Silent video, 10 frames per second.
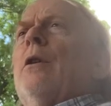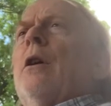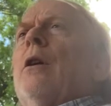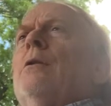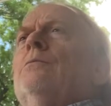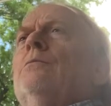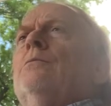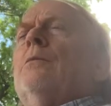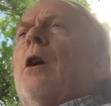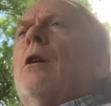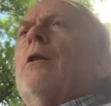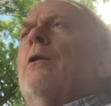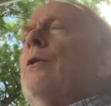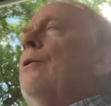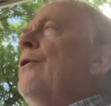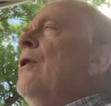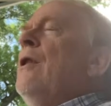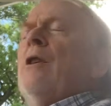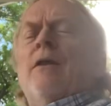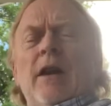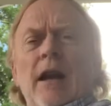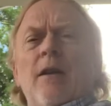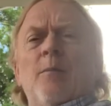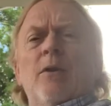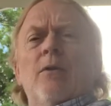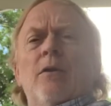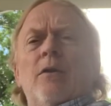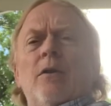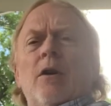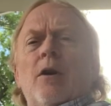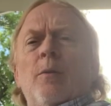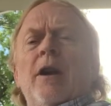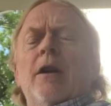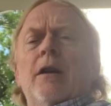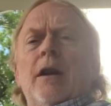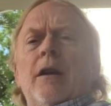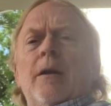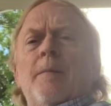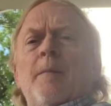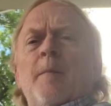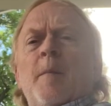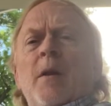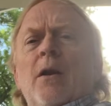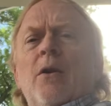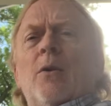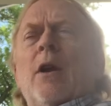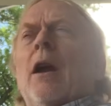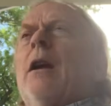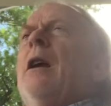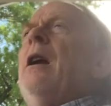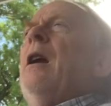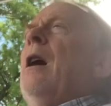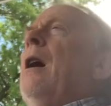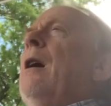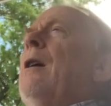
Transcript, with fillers: uh, articles that I've been uh, reading lately. Okay, uh,